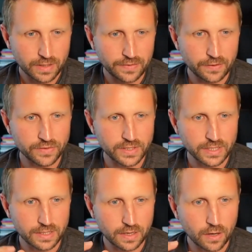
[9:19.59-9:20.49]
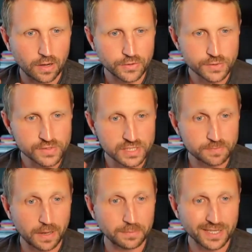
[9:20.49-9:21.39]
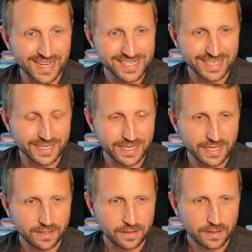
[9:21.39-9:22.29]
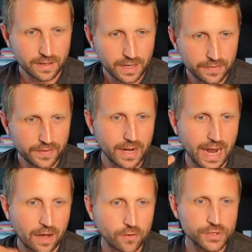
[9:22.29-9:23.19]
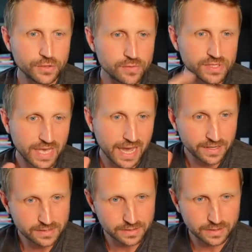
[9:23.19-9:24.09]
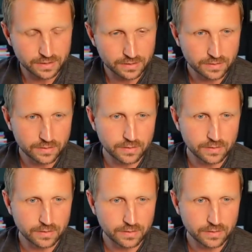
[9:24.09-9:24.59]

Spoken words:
And they're thinking, oh, I'll use this public identity and then I'll use that as the